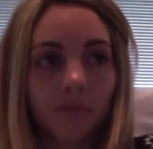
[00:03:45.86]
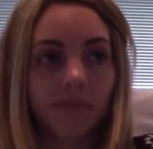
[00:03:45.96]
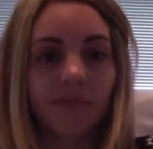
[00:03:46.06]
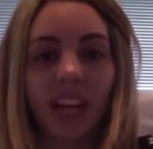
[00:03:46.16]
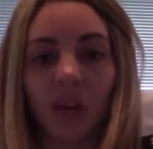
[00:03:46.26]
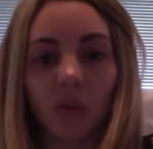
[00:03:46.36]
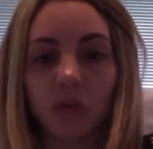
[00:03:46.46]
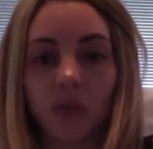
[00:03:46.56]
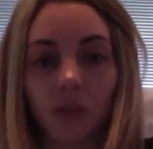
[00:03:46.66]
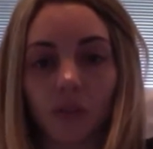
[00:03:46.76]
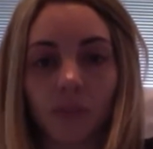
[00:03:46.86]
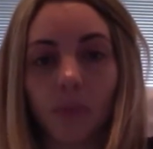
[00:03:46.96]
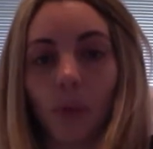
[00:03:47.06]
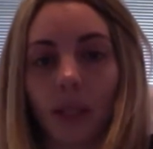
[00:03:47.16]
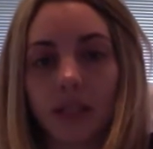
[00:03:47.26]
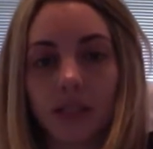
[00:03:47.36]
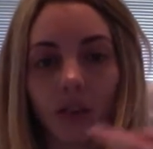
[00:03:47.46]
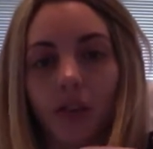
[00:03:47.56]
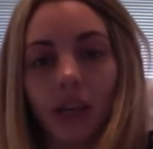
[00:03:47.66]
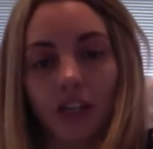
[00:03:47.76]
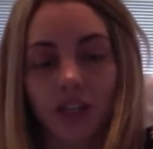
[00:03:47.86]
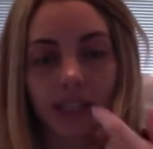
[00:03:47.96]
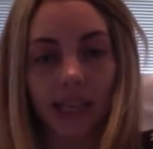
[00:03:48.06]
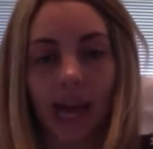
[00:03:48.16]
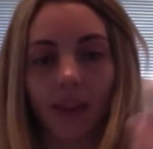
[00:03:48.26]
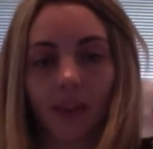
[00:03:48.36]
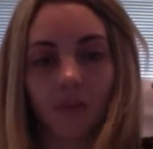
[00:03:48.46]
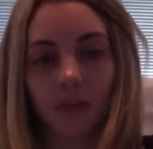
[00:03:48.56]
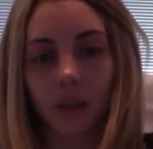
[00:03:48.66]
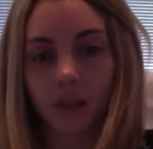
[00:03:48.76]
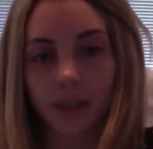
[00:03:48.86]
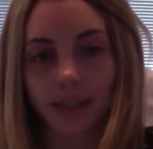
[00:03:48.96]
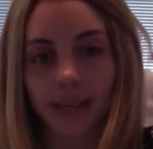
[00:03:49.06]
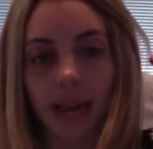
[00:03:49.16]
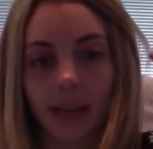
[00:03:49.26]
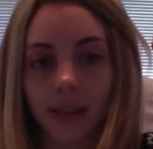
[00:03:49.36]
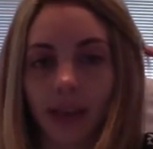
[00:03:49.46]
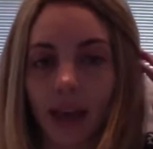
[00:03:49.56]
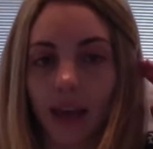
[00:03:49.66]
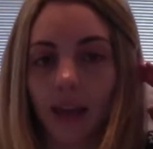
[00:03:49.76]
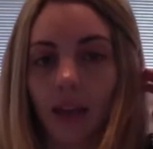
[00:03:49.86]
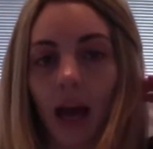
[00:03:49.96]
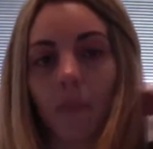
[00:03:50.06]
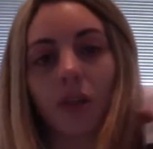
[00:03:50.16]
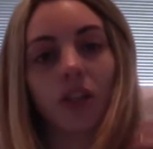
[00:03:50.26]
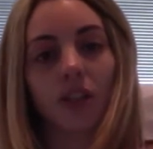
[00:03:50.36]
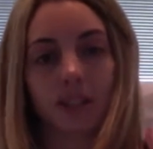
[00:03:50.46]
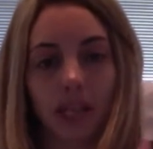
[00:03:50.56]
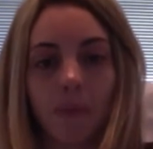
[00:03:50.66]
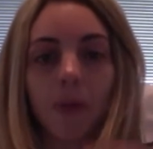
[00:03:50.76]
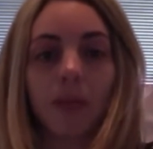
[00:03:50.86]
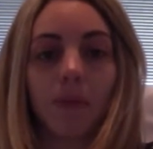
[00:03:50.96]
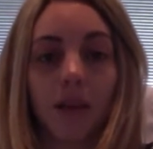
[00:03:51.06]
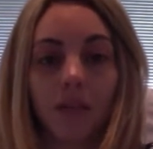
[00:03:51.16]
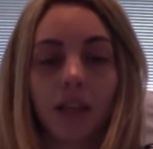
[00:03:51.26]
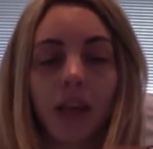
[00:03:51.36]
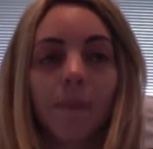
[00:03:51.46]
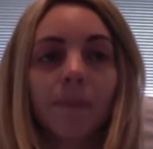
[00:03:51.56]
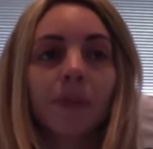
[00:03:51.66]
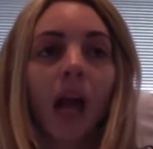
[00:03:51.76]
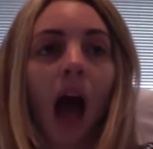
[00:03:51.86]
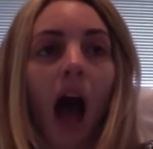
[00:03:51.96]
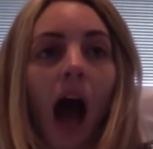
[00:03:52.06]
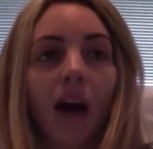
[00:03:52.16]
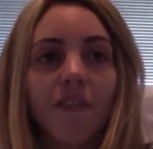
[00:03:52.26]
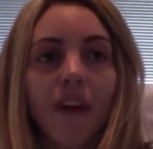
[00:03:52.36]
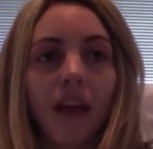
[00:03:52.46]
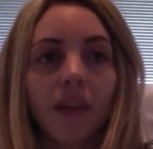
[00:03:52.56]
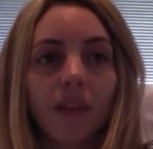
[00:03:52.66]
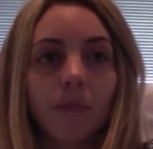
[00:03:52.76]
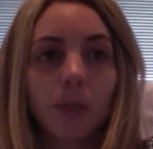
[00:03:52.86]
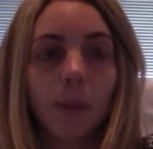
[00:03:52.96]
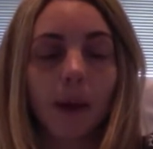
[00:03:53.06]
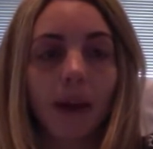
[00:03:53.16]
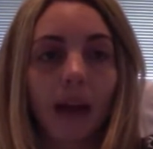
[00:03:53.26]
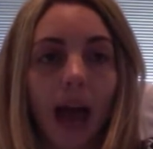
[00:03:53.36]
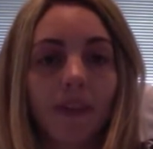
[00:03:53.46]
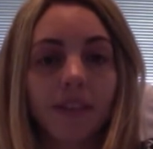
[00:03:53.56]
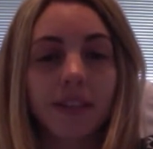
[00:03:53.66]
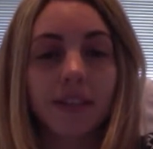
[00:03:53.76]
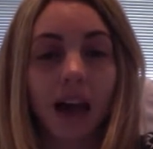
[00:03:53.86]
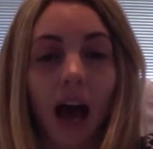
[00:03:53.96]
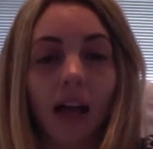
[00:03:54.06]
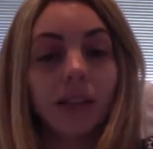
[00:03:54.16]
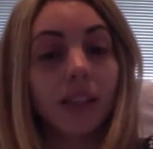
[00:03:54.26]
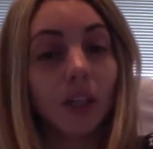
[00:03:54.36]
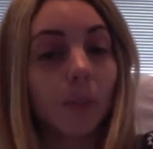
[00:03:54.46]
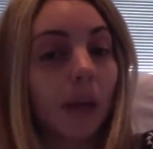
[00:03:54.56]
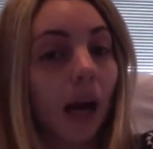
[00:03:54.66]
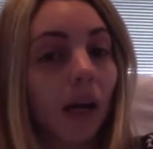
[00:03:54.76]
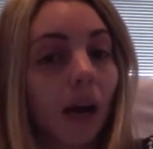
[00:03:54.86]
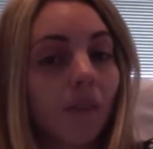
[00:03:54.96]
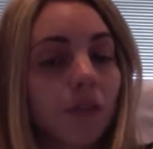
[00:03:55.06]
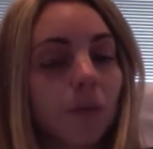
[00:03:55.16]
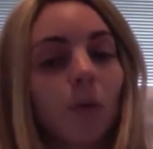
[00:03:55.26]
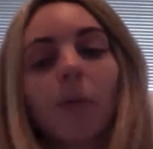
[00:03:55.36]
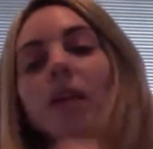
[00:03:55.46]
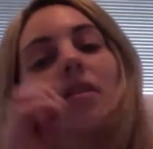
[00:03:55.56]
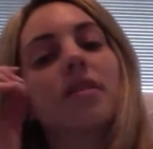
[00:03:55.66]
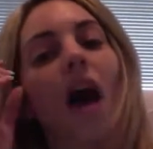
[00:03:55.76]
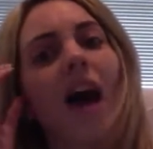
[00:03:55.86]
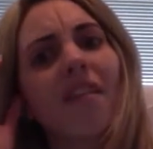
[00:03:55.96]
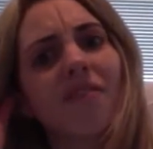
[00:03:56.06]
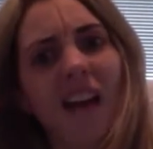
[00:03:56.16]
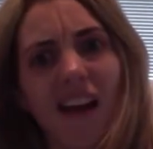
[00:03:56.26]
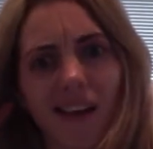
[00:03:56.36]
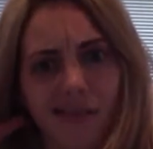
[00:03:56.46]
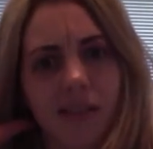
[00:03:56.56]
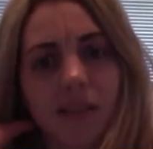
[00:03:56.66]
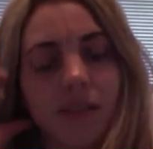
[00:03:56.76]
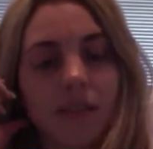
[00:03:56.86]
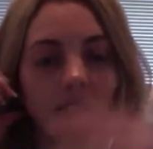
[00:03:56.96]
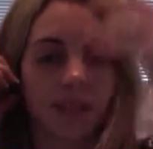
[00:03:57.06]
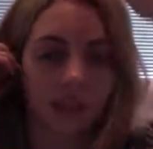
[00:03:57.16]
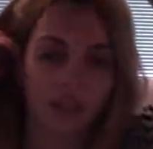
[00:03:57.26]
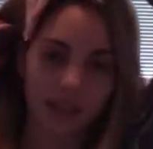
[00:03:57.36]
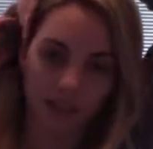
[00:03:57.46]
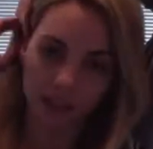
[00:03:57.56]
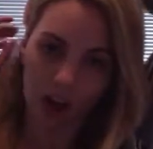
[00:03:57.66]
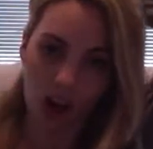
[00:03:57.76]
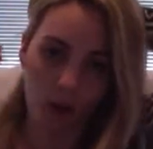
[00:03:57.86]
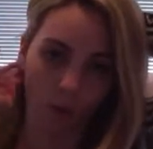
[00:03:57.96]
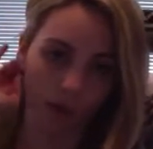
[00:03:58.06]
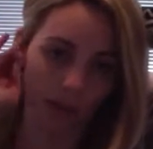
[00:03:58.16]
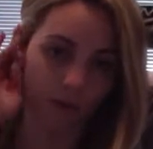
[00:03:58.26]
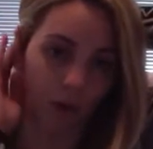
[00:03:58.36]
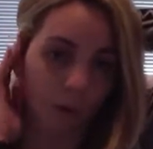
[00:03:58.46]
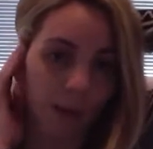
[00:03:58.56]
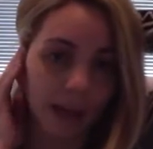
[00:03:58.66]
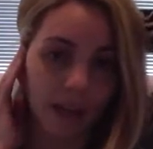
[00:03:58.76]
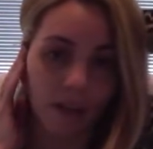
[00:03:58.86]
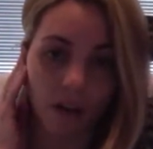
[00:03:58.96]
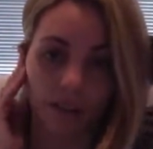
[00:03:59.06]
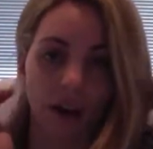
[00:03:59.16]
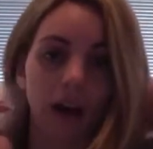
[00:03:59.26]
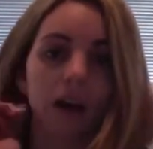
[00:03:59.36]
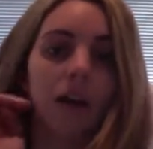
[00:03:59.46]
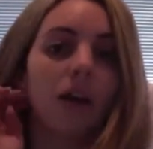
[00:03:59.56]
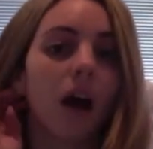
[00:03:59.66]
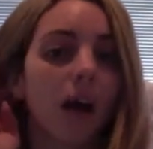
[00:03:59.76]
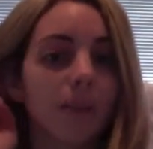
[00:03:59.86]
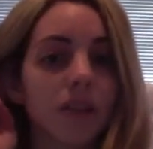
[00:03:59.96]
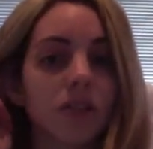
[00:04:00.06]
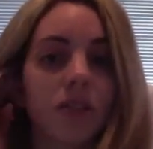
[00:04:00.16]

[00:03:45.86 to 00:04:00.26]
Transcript: needles on points, so they just allow them to stay in there and you can sleep in them and everything. I found them to be at the start a little bit uncomfortable because I found since I did this that I always fold my ear over. I must do